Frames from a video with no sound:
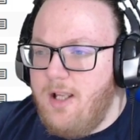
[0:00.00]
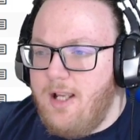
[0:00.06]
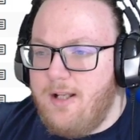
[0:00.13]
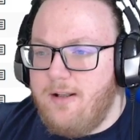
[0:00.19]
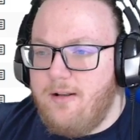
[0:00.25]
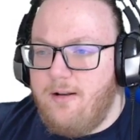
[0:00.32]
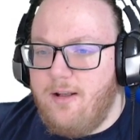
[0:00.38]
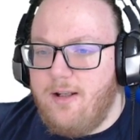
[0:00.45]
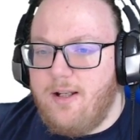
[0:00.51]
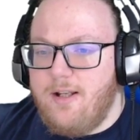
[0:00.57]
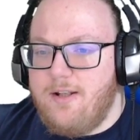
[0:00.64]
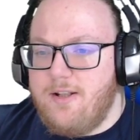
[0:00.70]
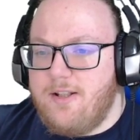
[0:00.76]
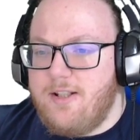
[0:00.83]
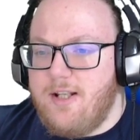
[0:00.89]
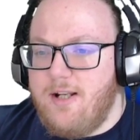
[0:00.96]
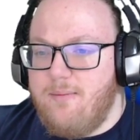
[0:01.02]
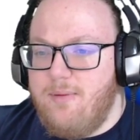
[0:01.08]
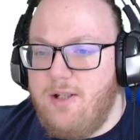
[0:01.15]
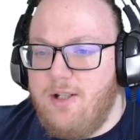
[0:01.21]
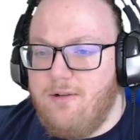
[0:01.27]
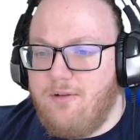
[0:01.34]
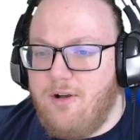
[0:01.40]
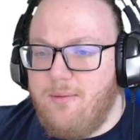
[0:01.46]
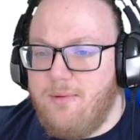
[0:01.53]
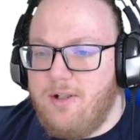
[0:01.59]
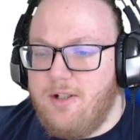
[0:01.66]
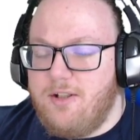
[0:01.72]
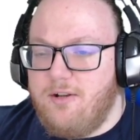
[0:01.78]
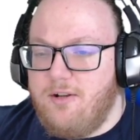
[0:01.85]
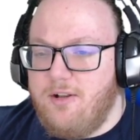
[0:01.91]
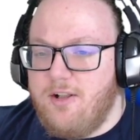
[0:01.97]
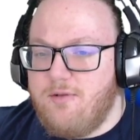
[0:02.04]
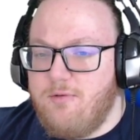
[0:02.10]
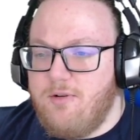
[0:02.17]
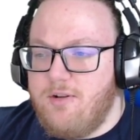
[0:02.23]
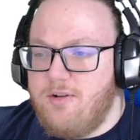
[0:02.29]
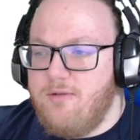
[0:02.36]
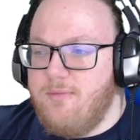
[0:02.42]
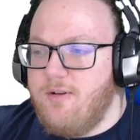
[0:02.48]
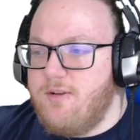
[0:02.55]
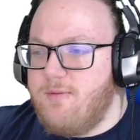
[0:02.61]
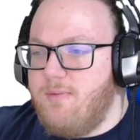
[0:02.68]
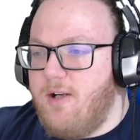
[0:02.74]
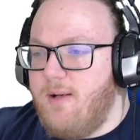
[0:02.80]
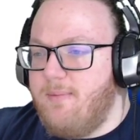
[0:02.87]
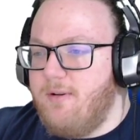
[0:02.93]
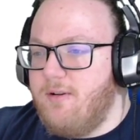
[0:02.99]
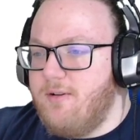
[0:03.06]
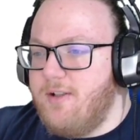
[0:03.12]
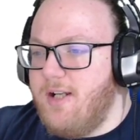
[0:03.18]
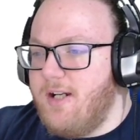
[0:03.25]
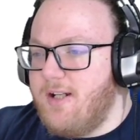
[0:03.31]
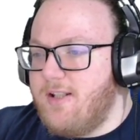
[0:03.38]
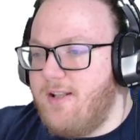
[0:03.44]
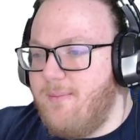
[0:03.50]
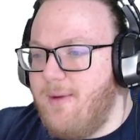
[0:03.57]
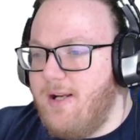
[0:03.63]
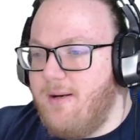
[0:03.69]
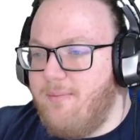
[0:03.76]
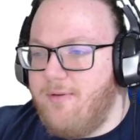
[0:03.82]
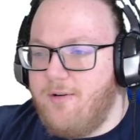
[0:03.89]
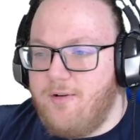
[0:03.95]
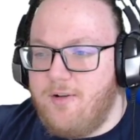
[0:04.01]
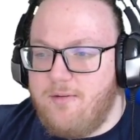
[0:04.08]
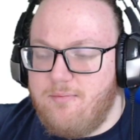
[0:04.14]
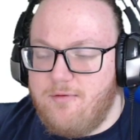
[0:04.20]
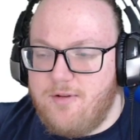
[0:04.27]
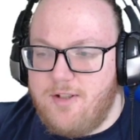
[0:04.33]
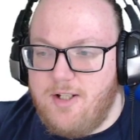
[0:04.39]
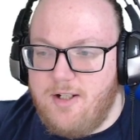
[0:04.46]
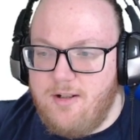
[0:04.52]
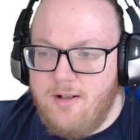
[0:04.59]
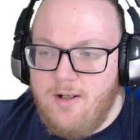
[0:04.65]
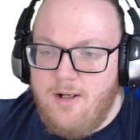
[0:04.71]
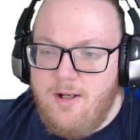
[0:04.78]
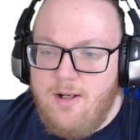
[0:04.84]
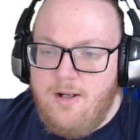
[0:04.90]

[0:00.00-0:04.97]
And like I just said, Pikarom and Eternatus were the two most popular decks. They made up thirty percent